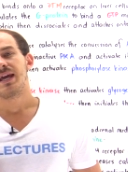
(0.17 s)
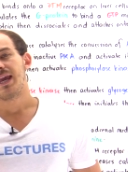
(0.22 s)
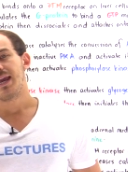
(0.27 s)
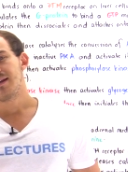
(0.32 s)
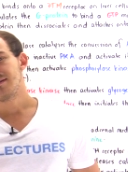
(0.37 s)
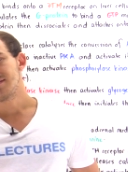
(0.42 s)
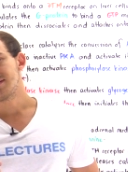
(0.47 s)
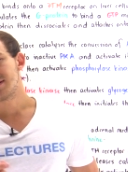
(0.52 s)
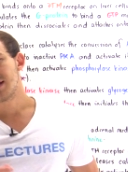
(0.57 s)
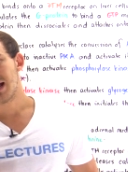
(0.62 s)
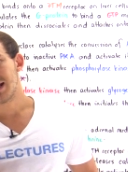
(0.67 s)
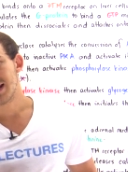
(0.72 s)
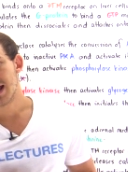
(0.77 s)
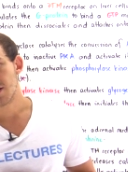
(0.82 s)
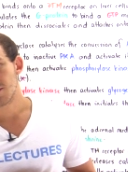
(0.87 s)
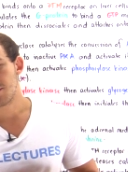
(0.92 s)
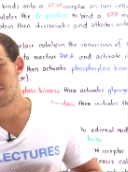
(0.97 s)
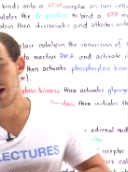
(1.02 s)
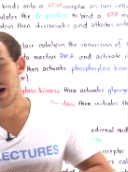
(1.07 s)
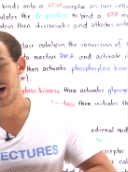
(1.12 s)
Inside
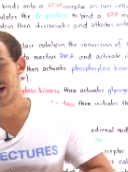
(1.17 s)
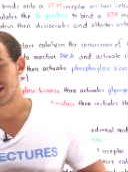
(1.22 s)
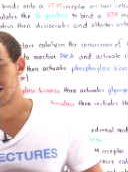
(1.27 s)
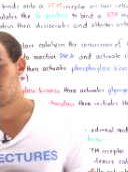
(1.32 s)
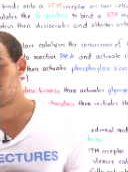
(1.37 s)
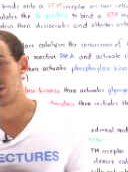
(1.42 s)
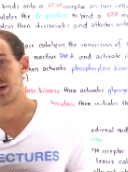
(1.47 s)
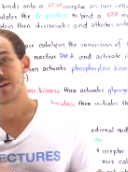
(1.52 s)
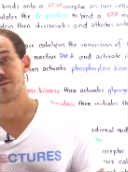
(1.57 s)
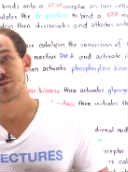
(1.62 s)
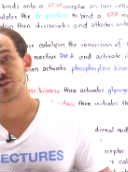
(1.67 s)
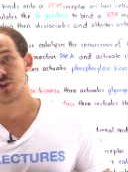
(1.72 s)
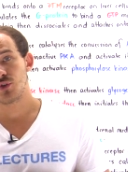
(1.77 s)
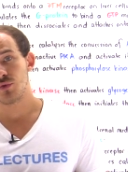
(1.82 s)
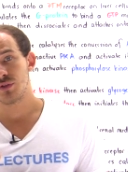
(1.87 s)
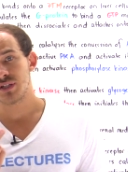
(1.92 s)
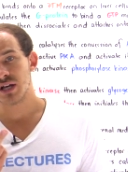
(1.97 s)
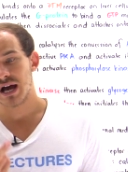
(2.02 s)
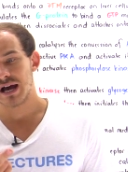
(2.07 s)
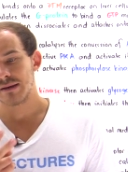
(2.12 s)
our body, we have
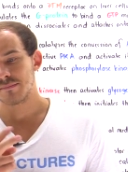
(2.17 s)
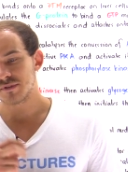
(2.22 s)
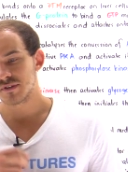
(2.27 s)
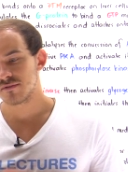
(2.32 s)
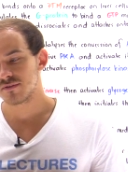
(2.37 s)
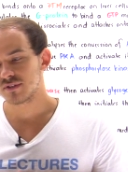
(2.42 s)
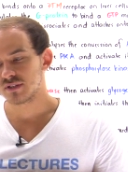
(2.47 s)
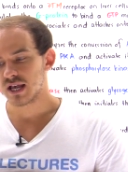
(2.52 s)
two types of